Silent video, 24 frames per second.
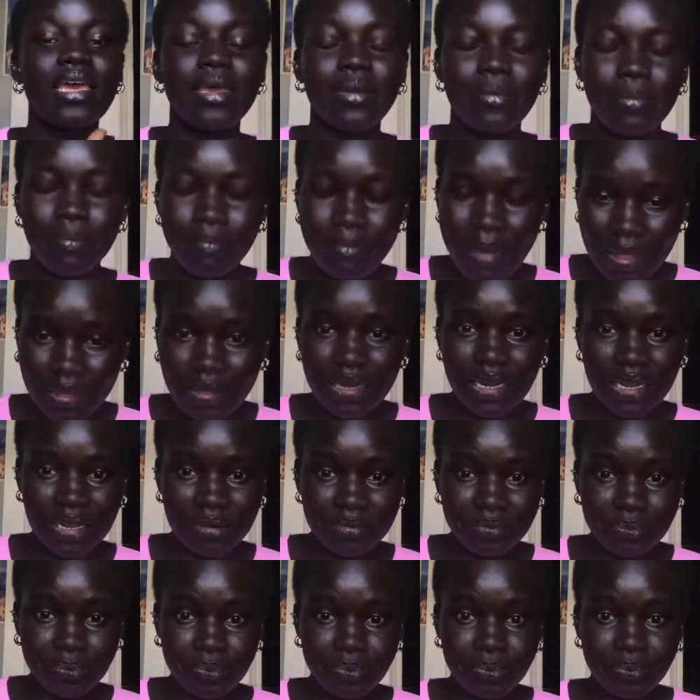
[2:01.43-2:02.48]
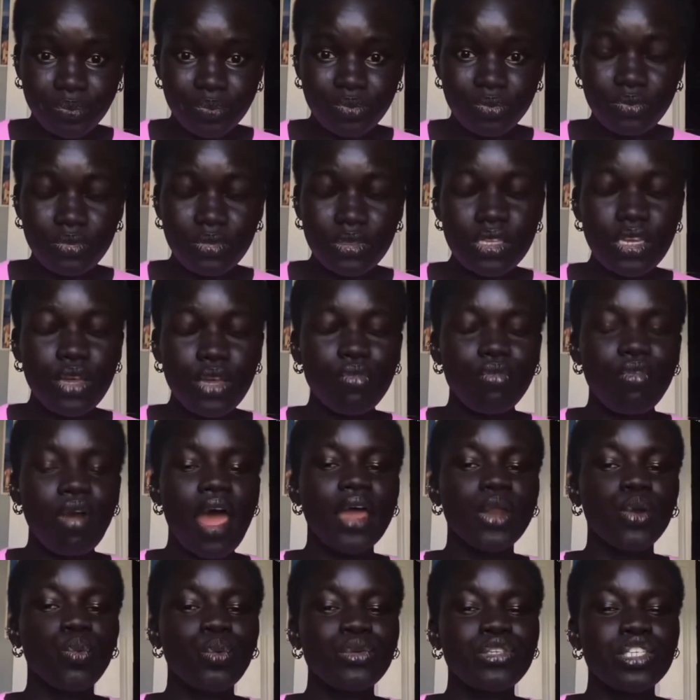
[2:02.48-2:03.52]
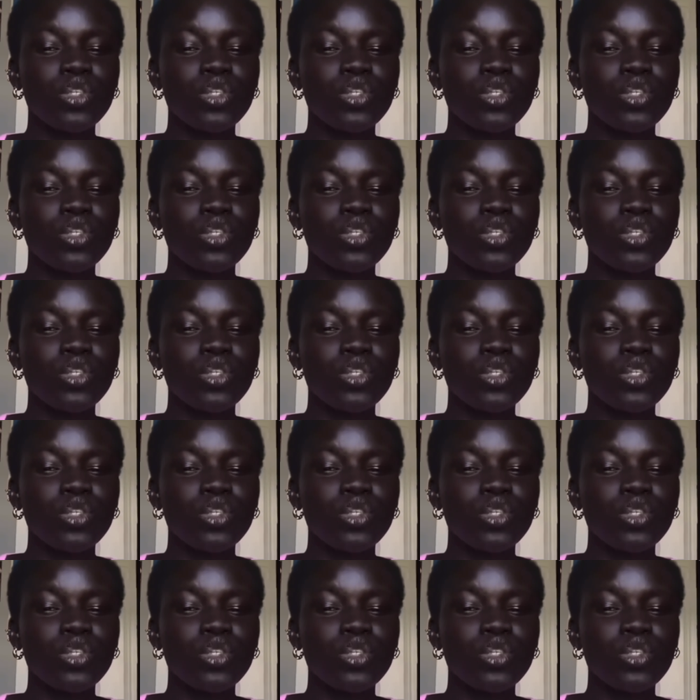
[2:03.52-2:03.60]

melanin, right? Which is